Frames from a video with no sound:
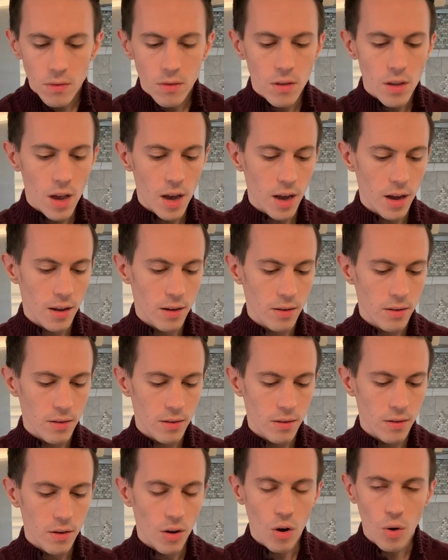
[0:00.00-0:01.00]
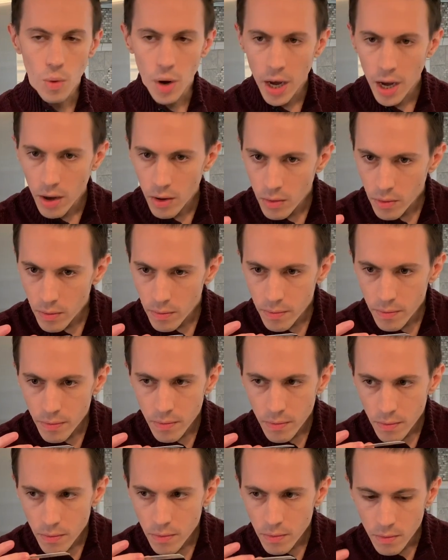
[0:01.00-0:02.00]
Yeah, oh wow.
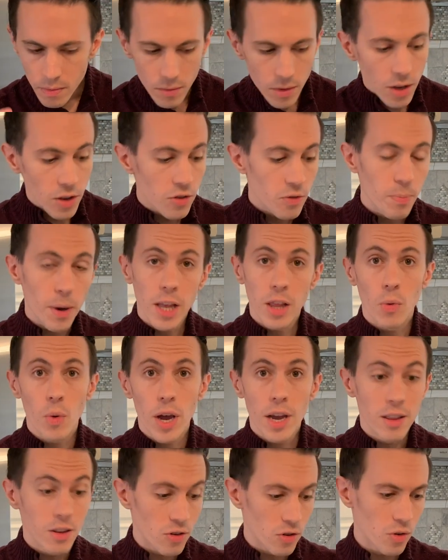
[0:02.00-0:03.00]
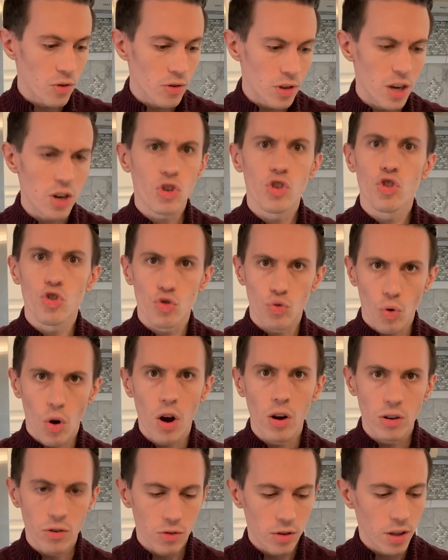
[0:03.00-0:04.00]
These, by the way, these are like
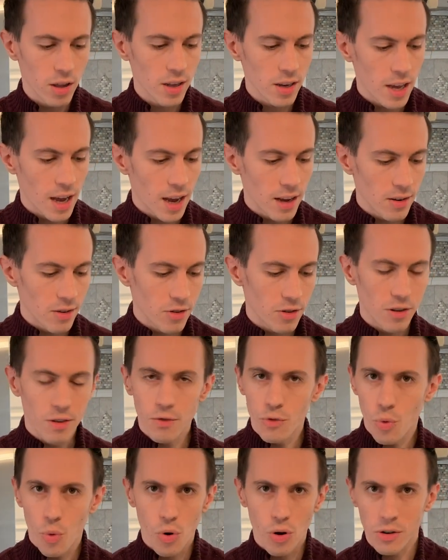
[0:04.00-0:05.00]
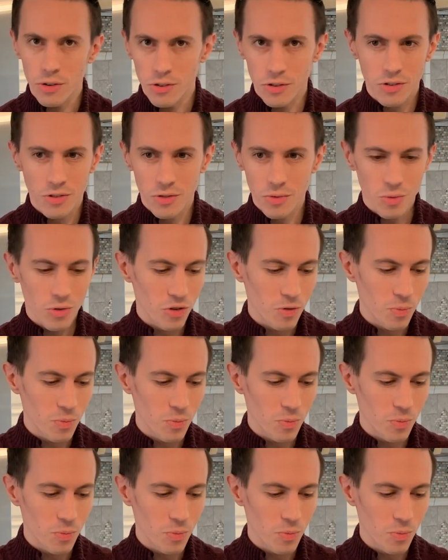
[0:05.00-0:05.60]
stronger than the candles. And of course, we're